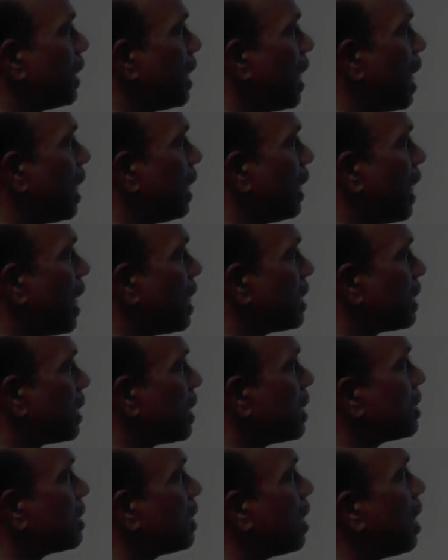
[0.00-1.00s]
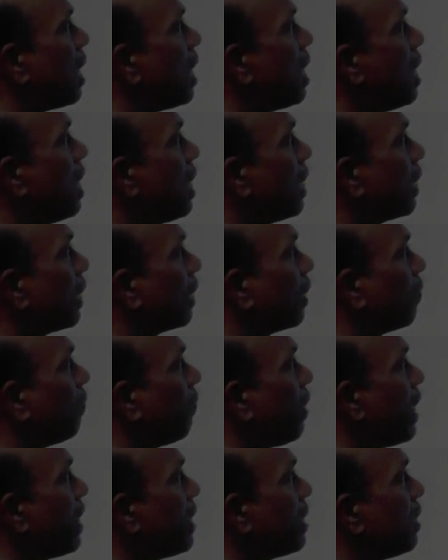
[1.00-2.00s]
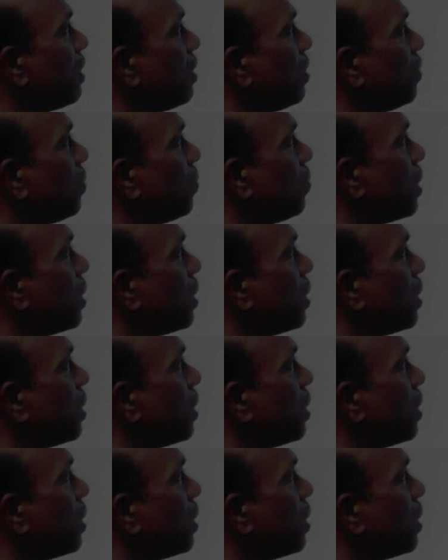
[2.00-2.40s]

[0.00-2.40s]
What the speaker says: TR dash is the required